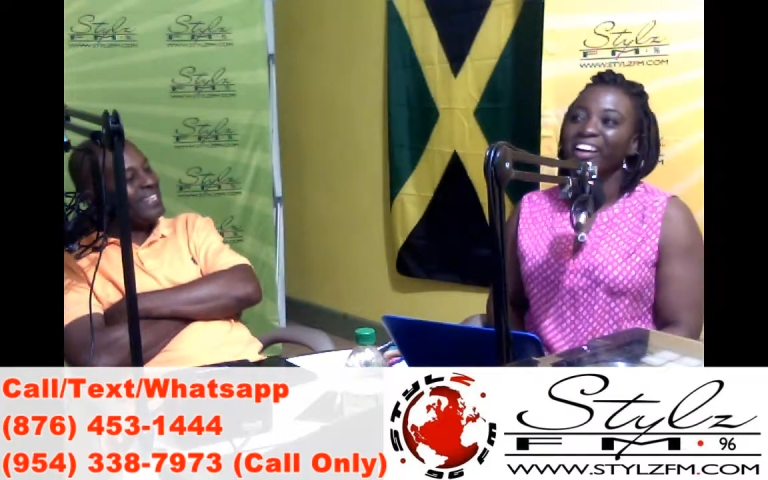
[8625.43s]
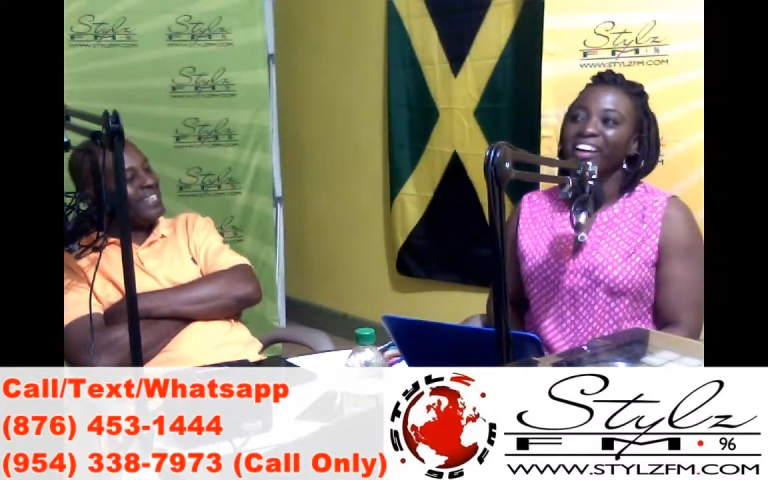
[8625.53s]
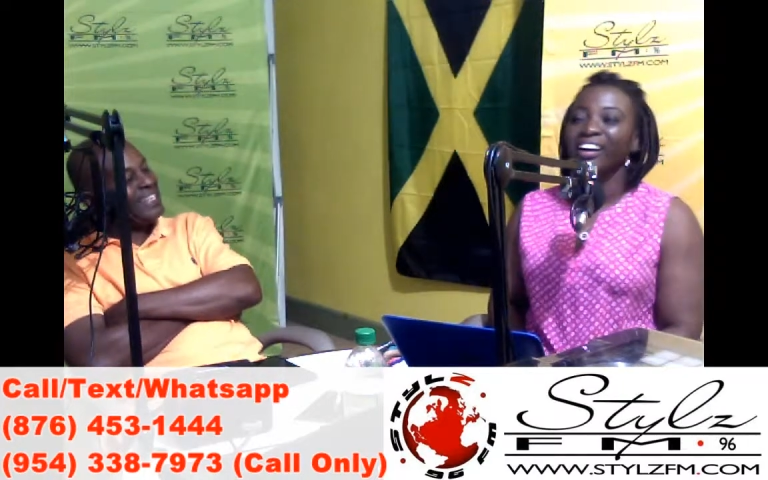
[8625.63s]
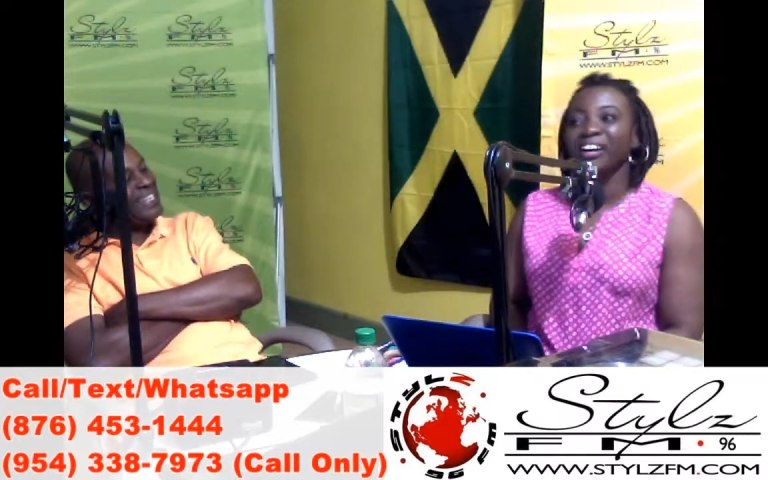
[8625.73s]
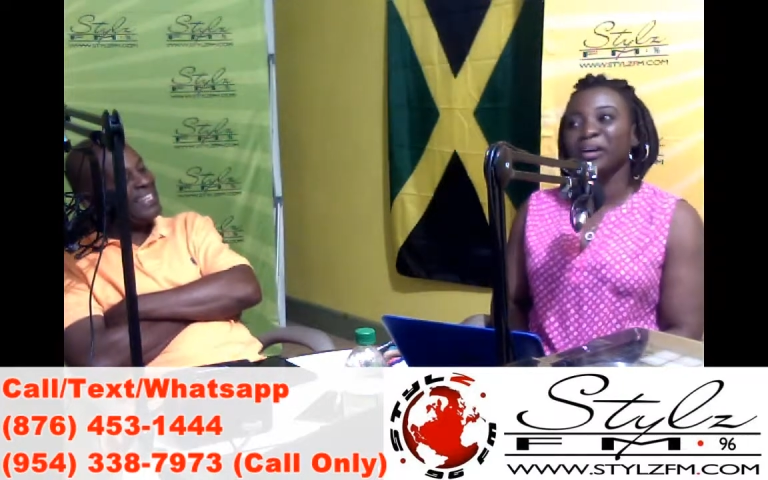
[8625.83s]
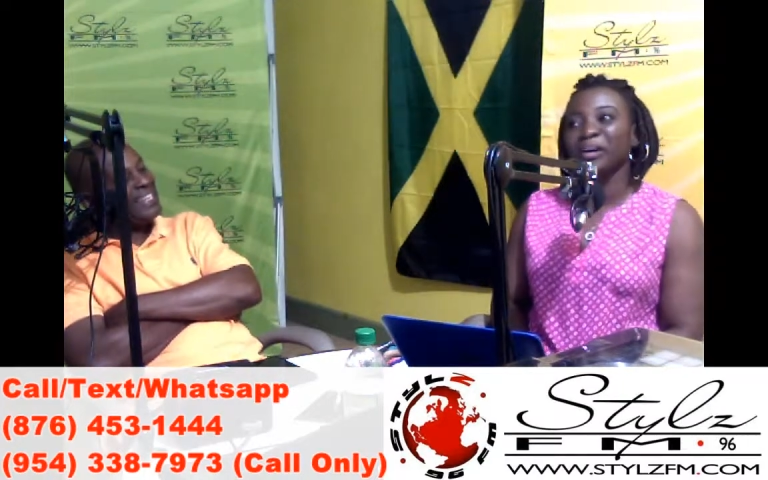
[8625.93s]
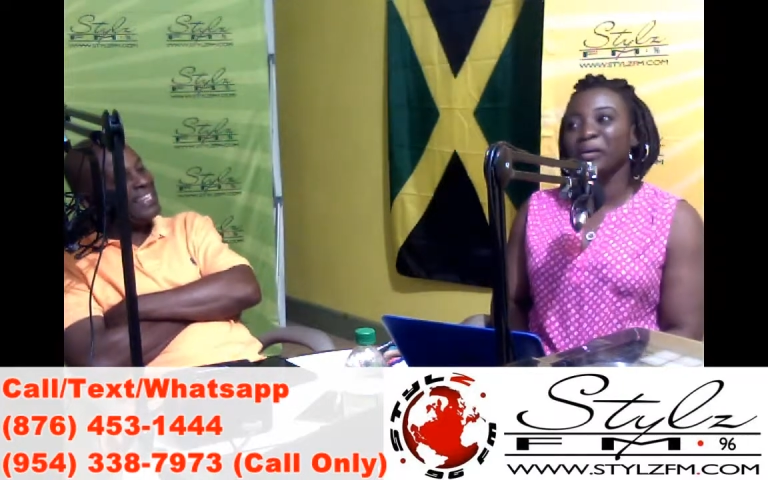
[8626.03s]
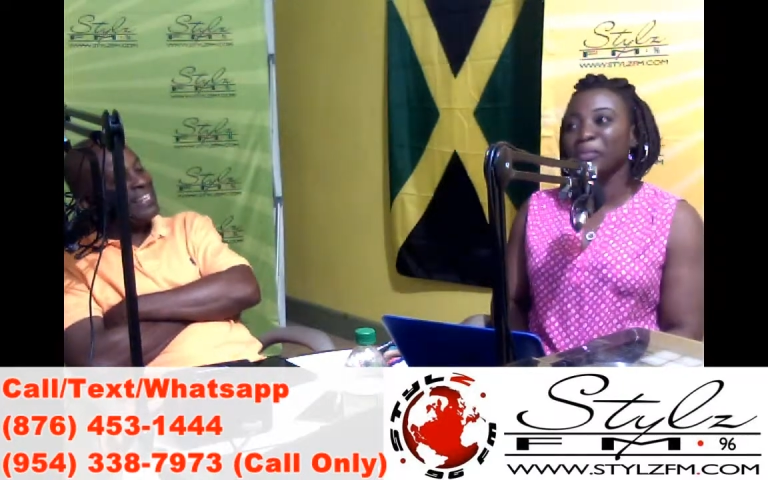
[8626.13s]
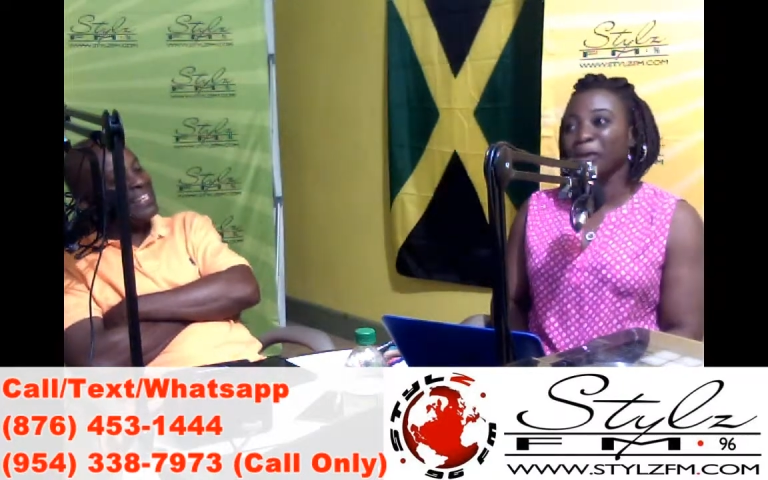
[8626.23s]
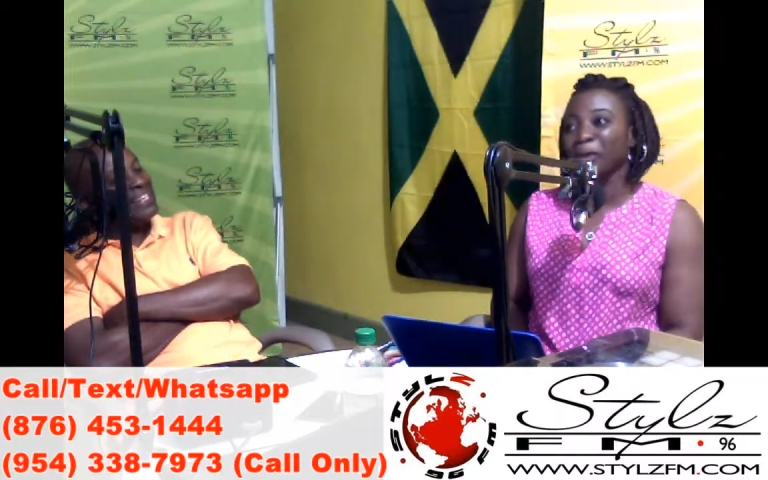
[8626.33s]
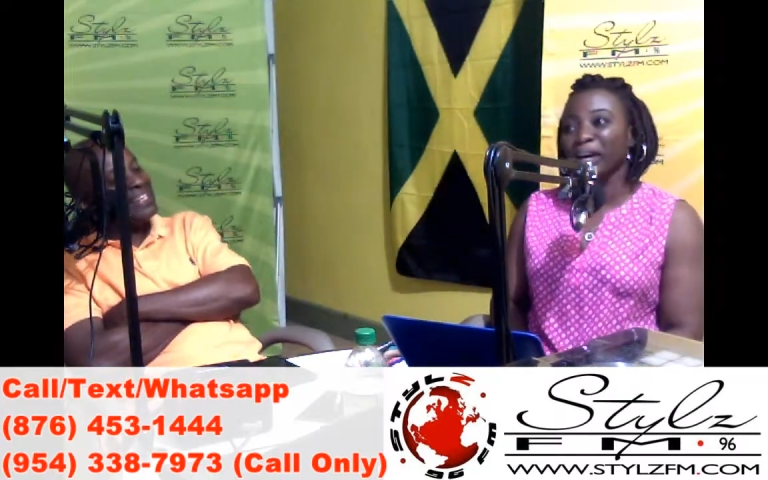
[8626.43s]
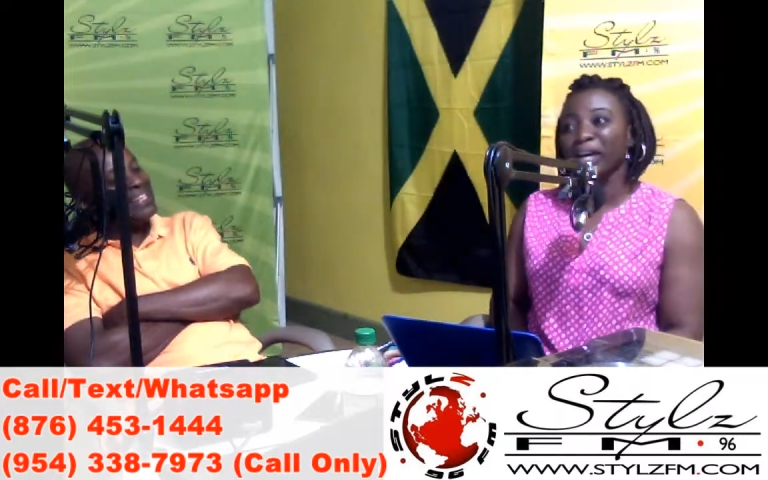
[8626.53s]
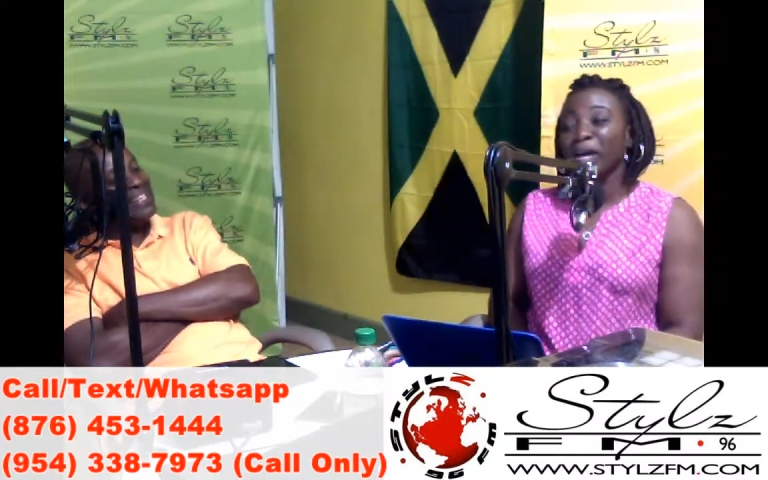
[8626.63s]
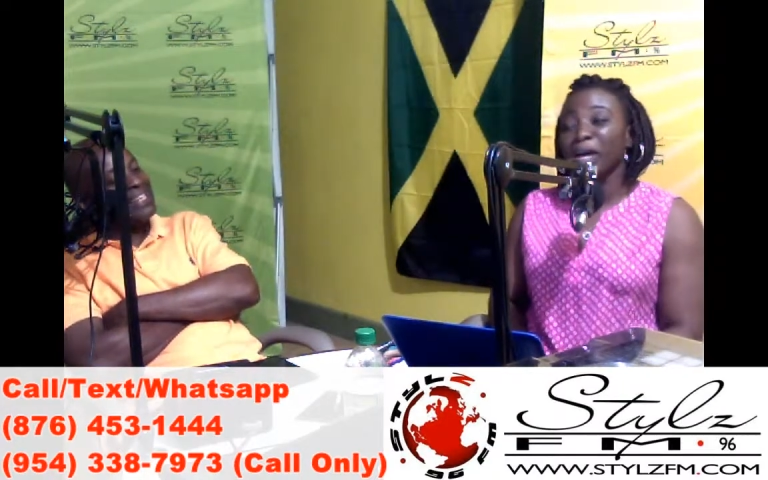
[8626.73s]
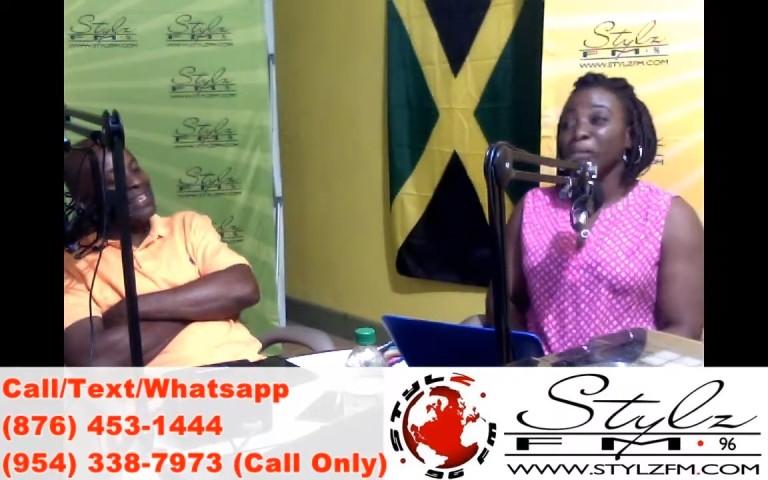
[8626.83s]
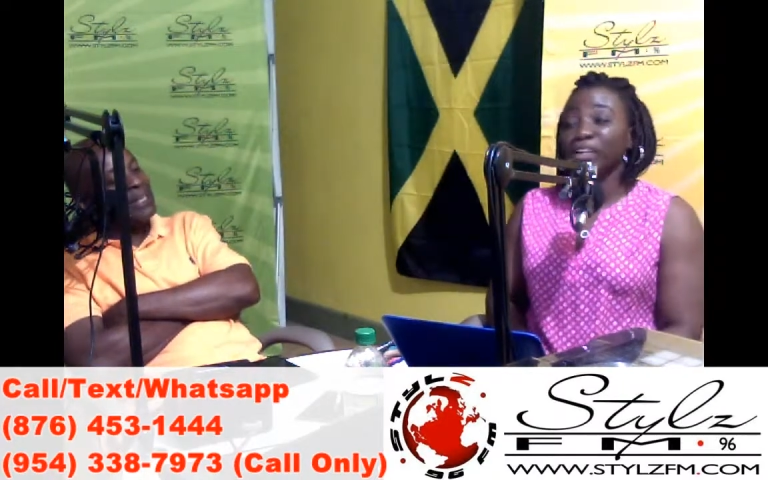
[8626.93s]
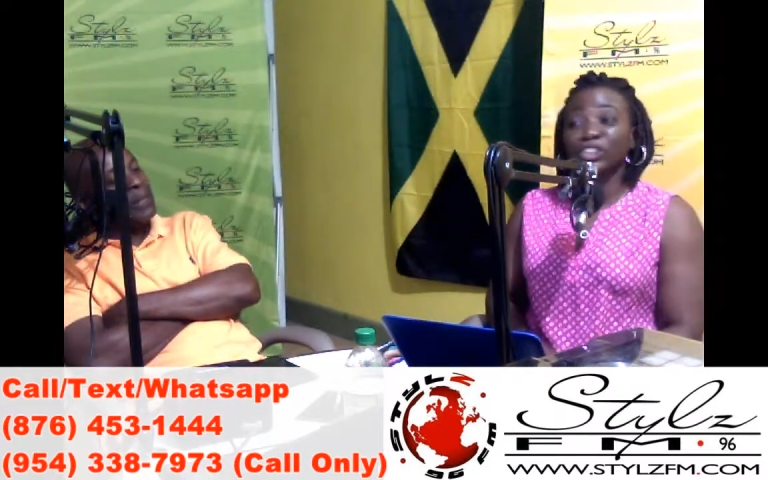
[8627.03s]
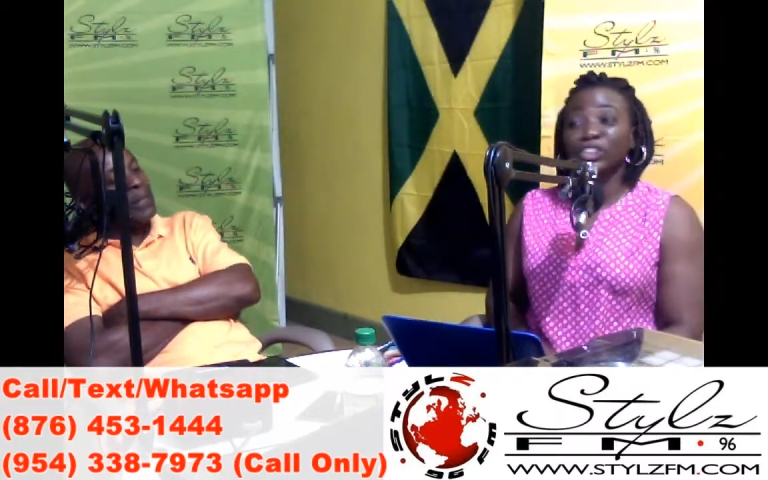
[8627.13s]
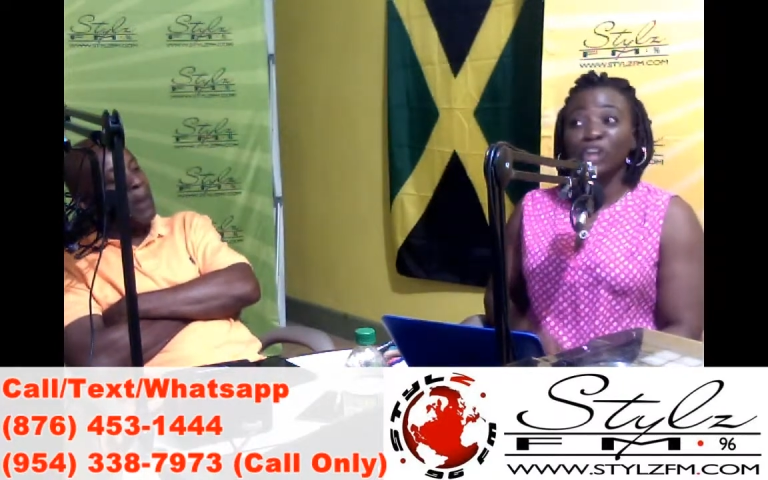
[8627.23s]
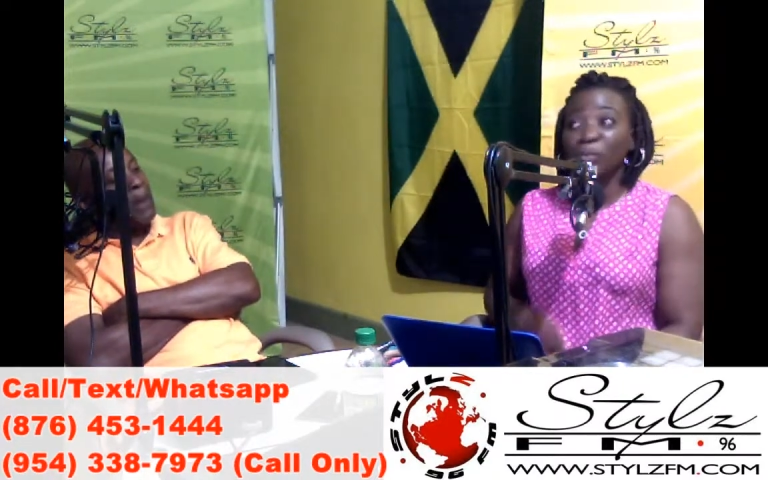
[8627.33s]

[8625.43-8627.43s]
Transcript: Oh boy. But the jumbo